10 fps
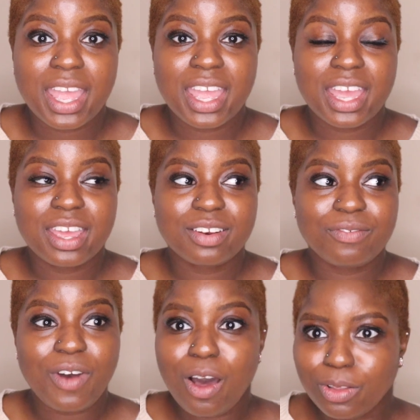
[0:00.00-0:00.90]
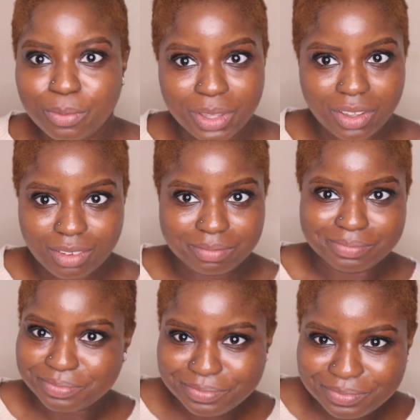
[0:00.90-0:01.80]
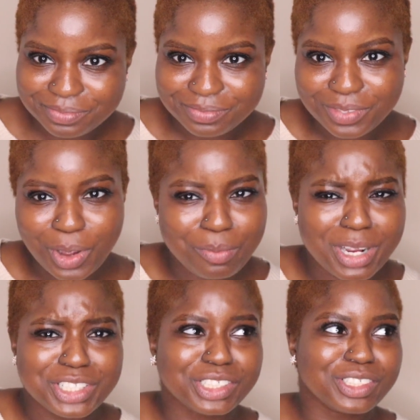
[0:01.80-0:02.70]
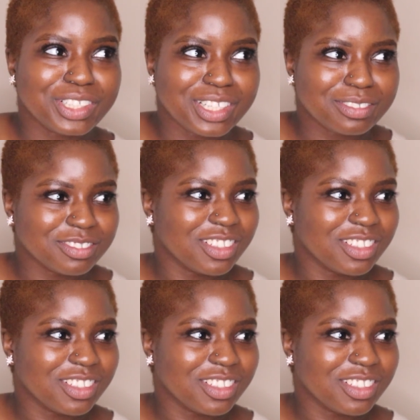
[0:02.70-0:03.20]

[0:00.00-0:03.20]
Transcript: and follow me on my journey.